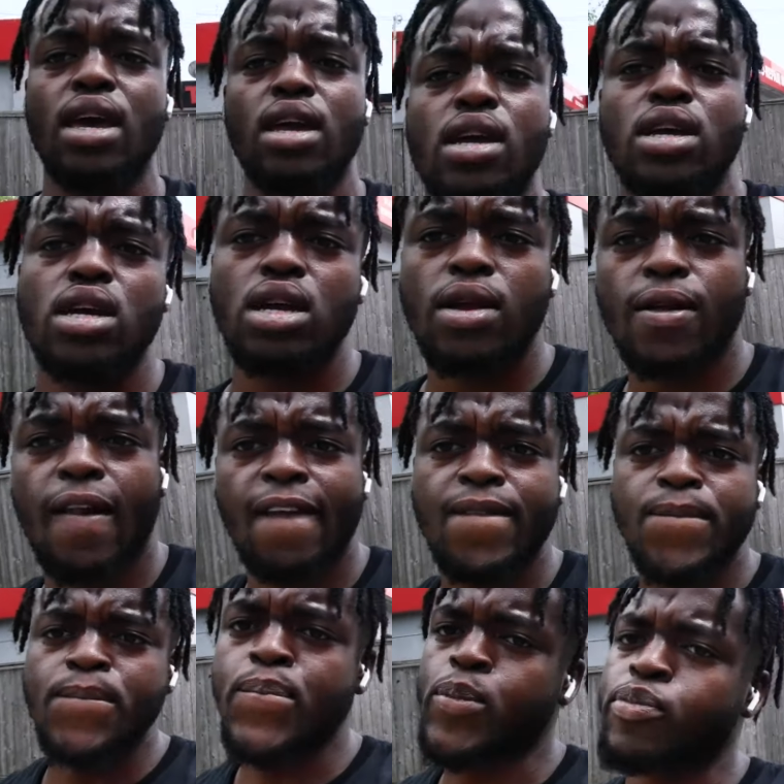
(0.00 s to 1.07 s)
You gotta be a
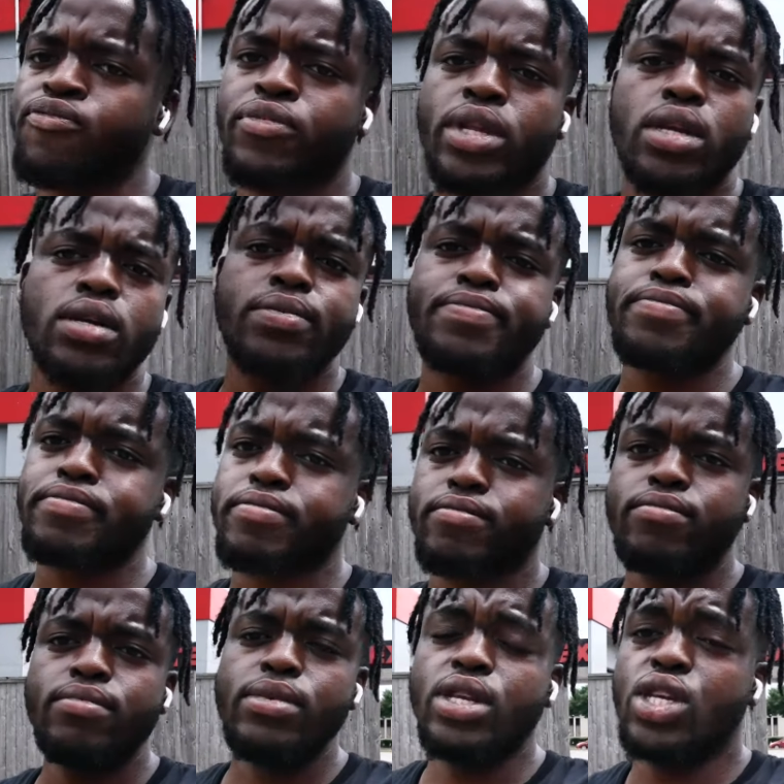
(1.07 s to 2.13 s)
subscriber, though. Have to be a
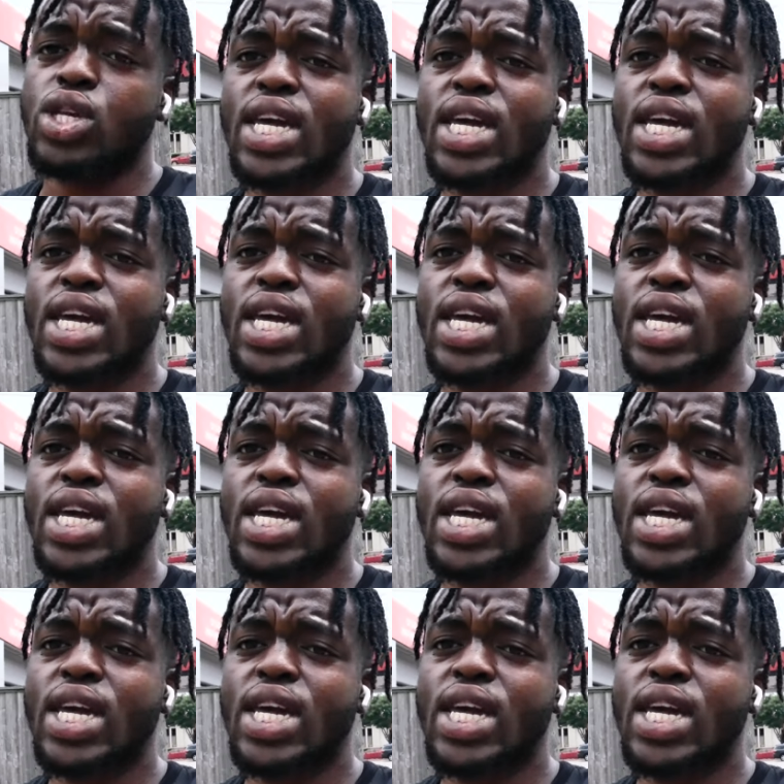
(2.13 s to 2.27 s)
subscriber.